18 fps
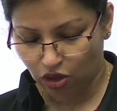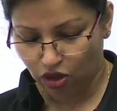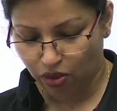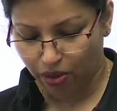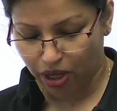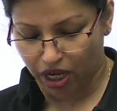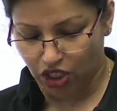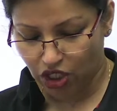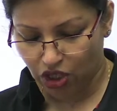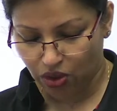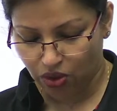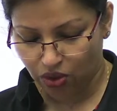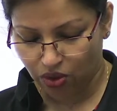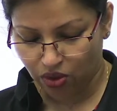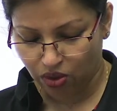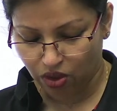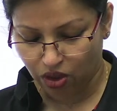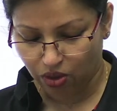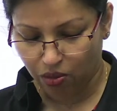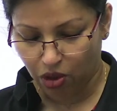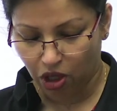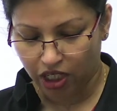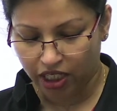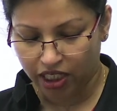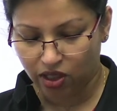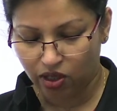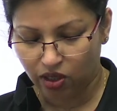you, Himanshu. Good
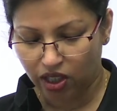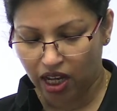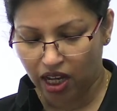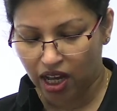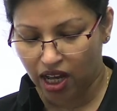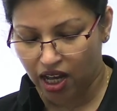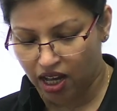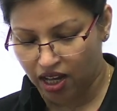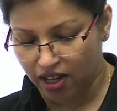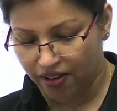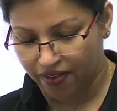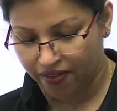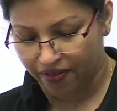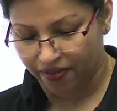morning, Sudha.